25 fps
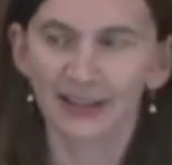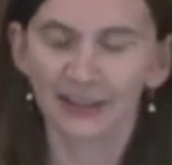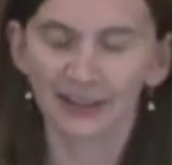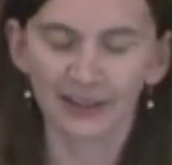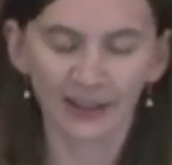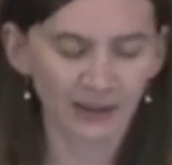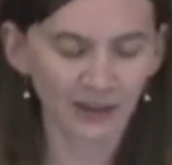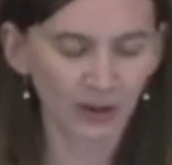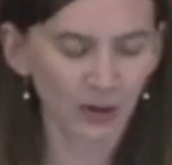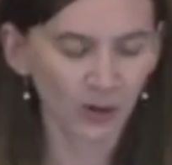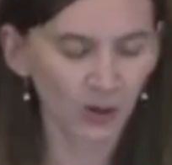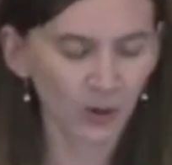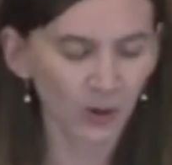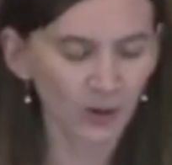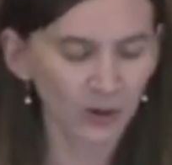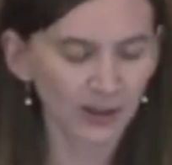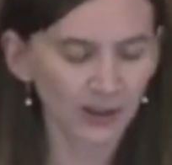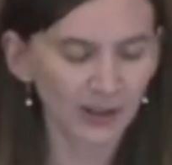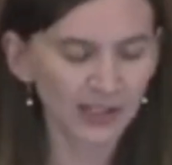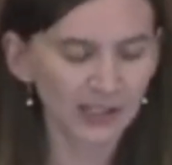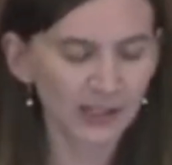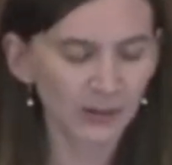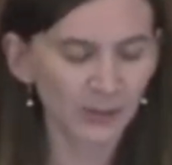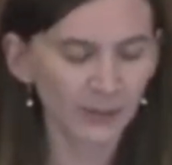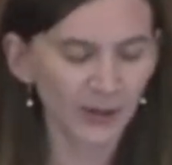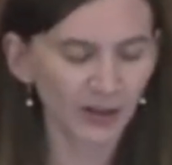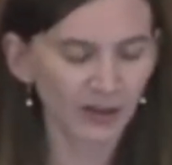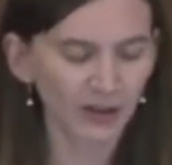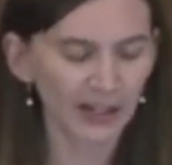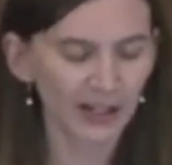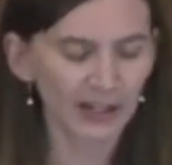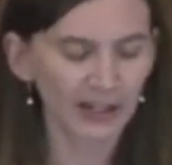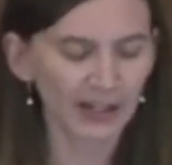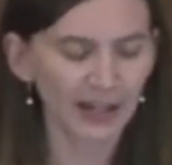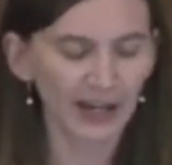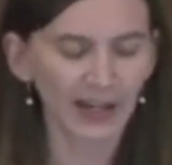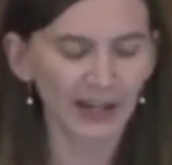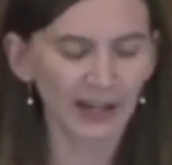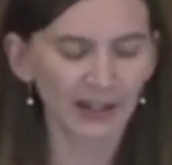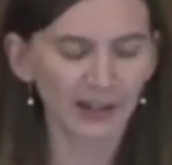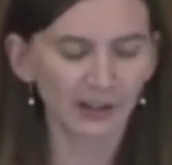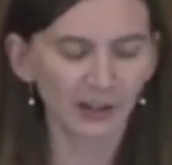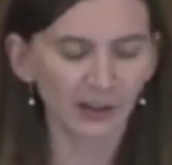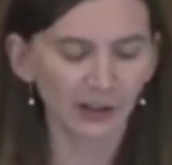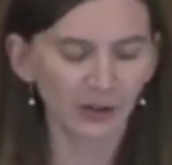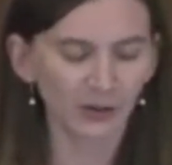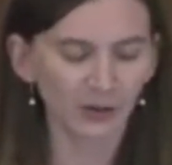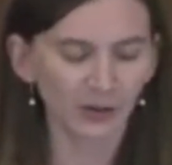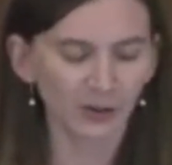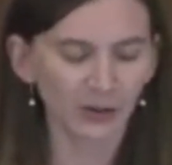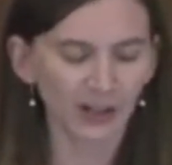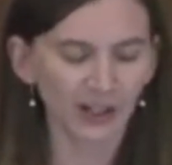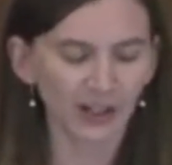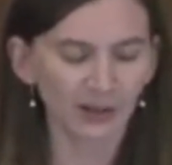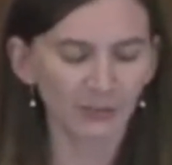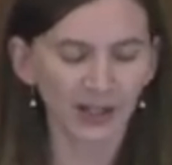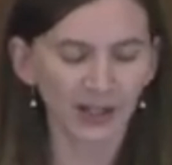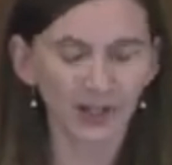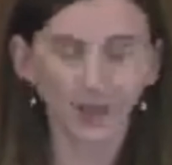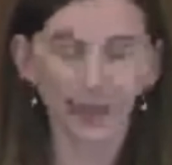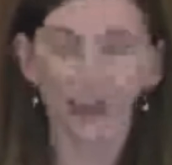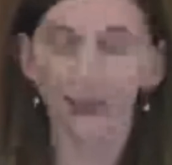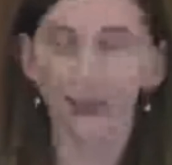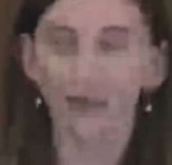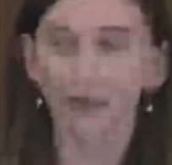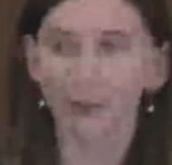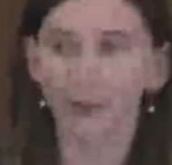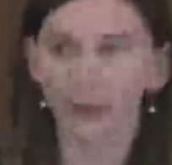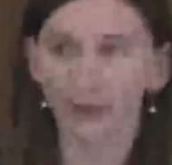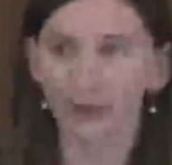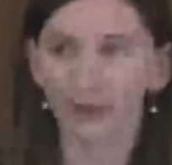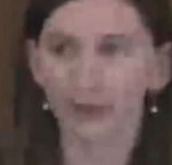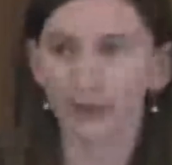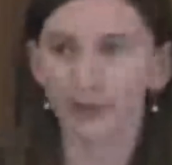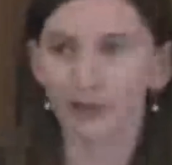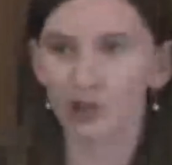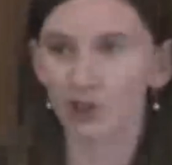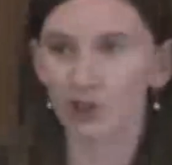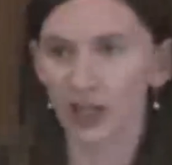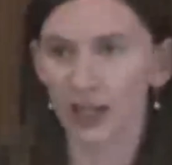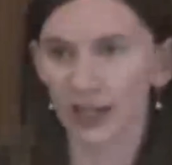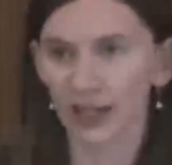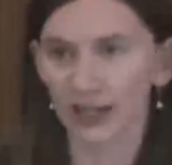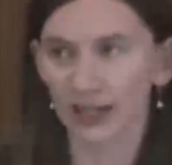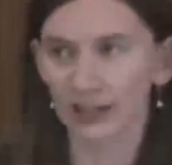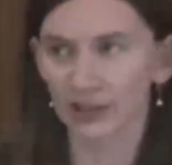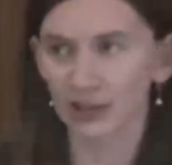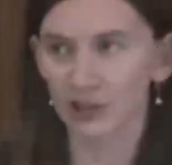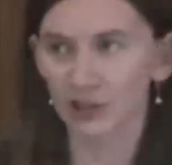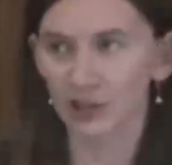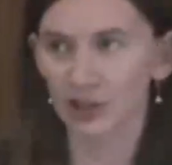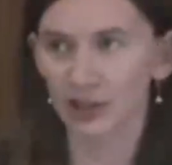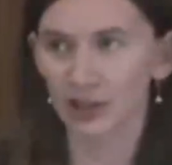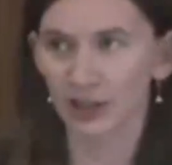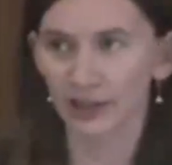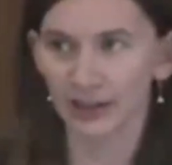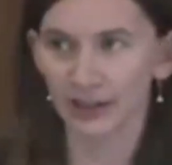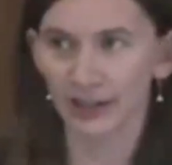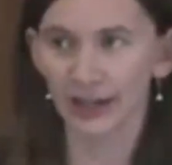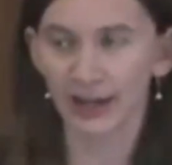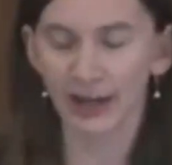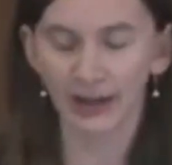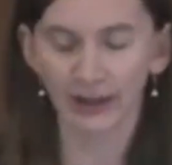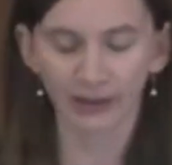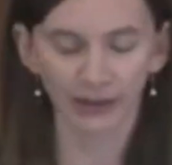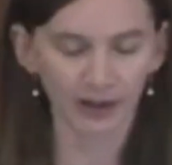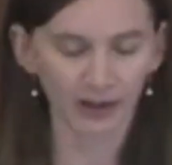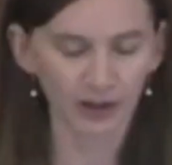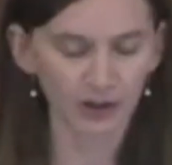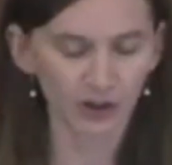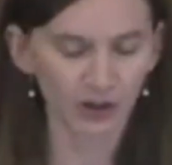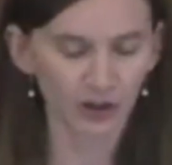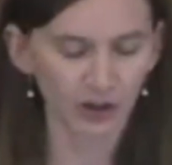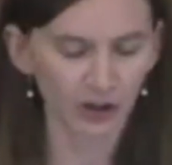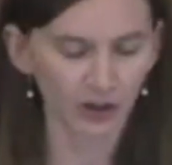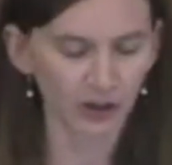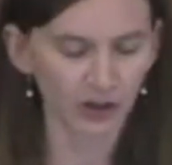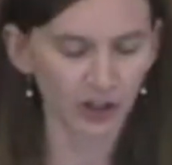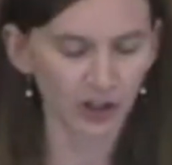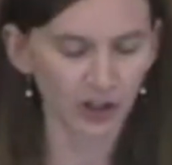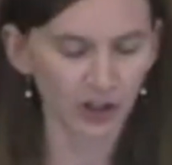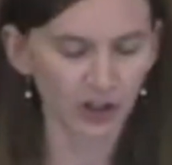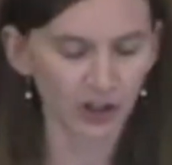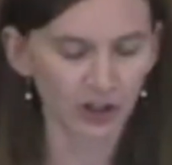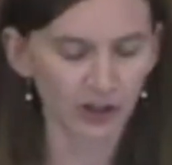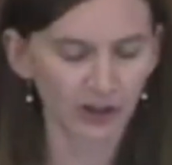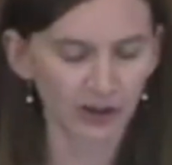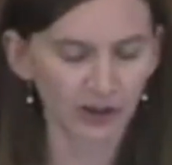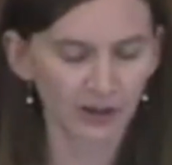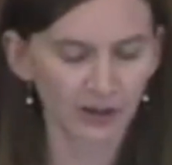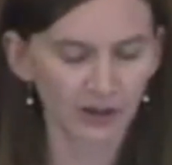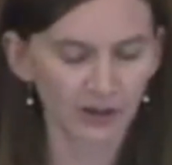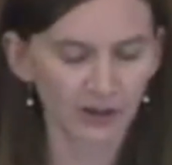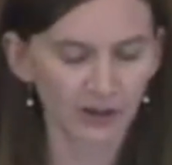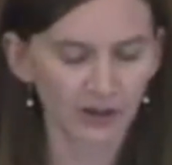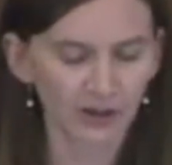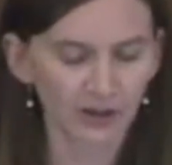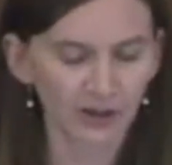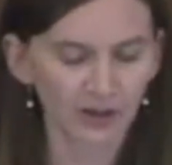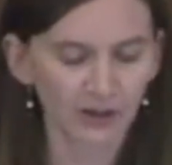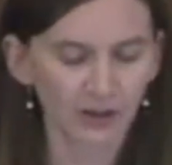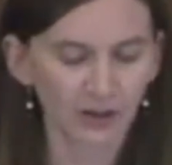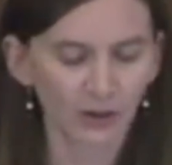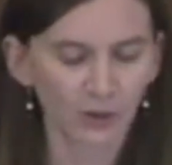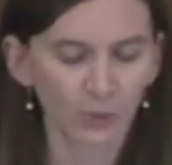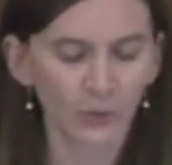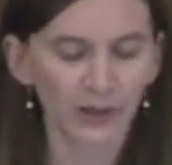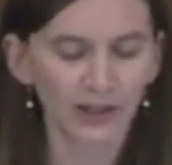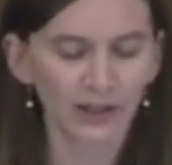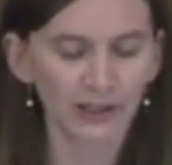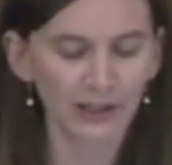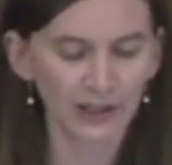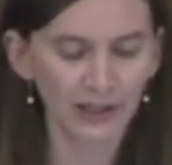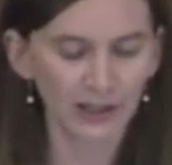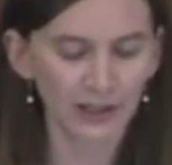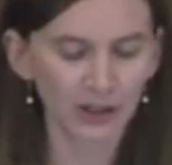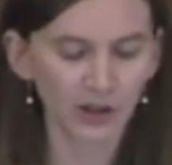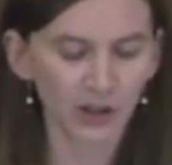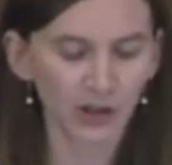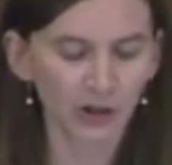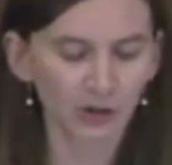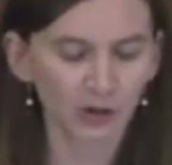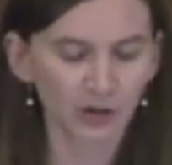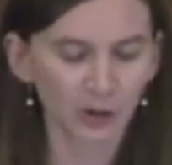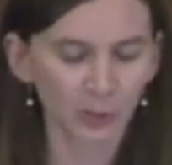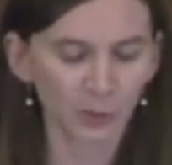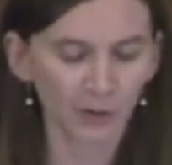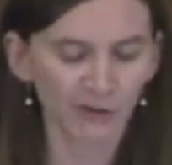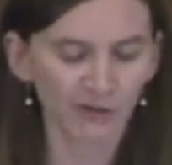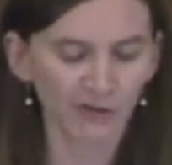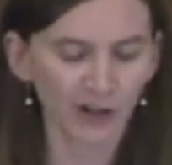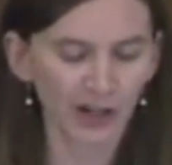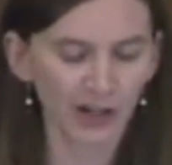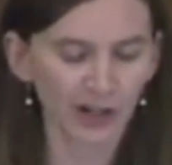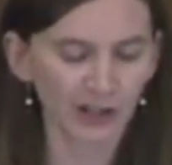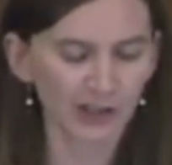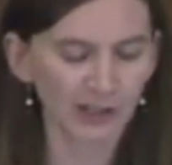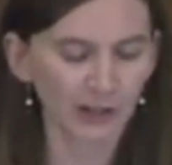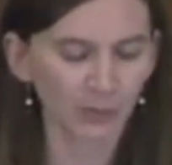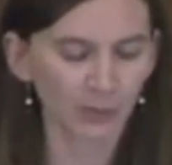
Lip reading: Let the Holy Spirit guide you in making real change in the Catholic Church. We need you to provide